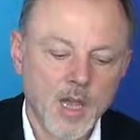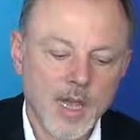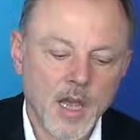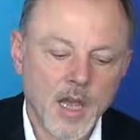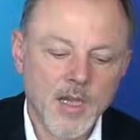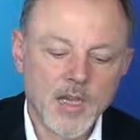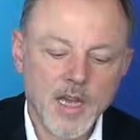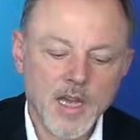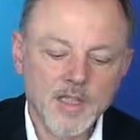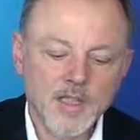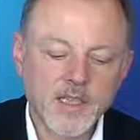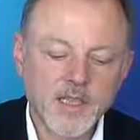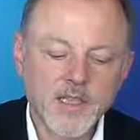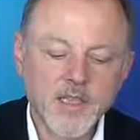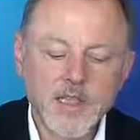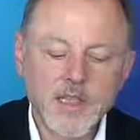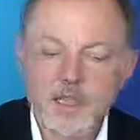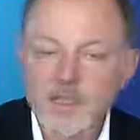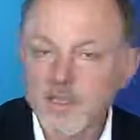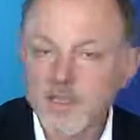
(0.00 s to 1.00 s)
In
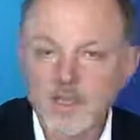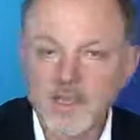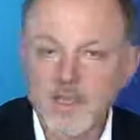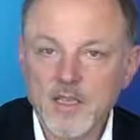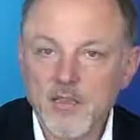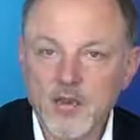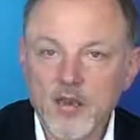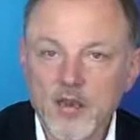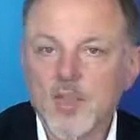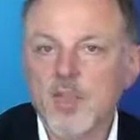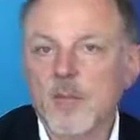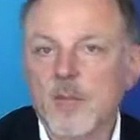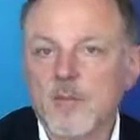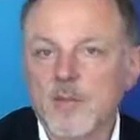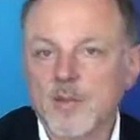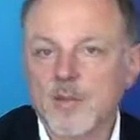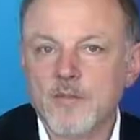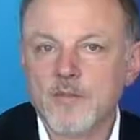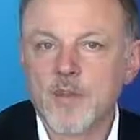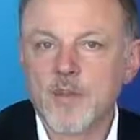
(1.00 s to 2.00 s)
1990, Nokia
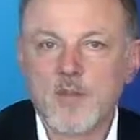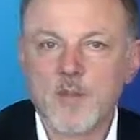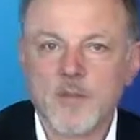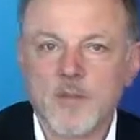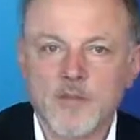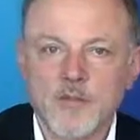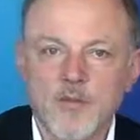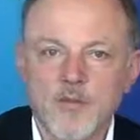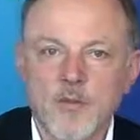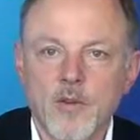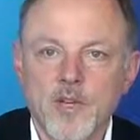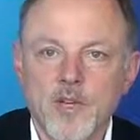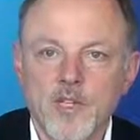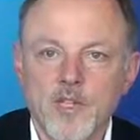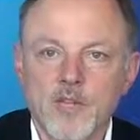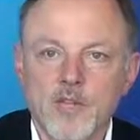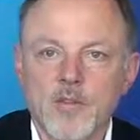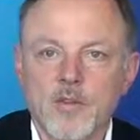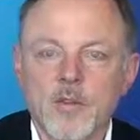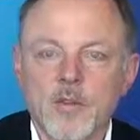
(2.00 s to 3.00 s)
was famous for
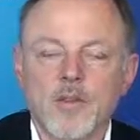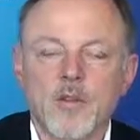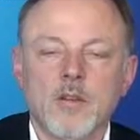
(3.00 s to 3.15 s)
its